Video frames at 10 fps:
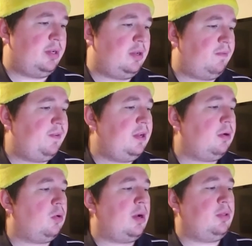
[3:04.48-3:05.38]
your finger
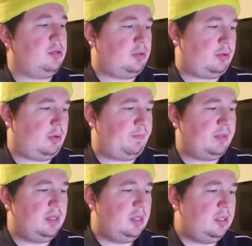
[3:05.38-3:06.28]
around the circle.
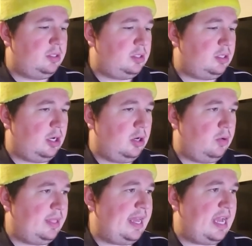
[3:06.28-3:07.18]

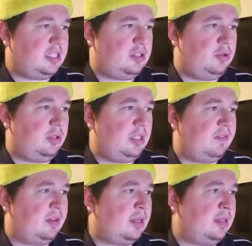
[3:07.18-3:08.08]
So they asked you to leave
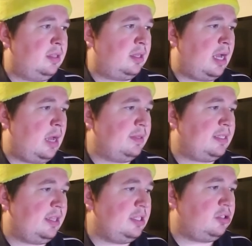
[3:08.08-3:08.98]
the, the comments.
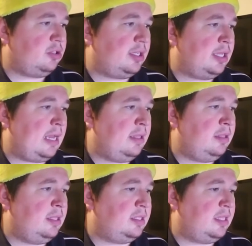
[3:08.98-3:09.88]
Now let's look at
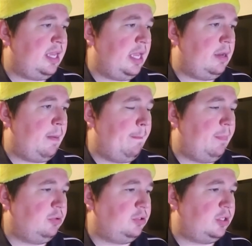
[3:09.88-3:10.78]
this thing in
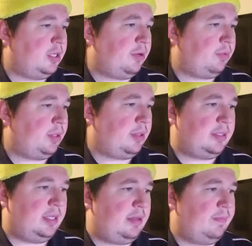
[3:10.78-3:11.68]
motion. I don't think
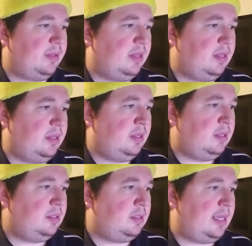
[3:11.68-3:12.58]
there's any
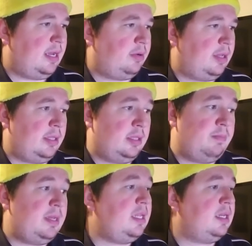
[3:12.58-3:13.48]
sound. Uh, the
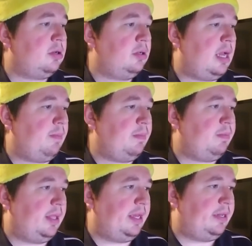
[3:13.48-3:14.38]
media could not be
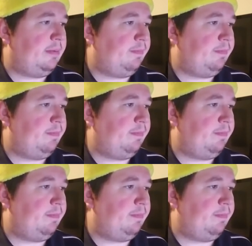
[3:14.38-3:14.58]
played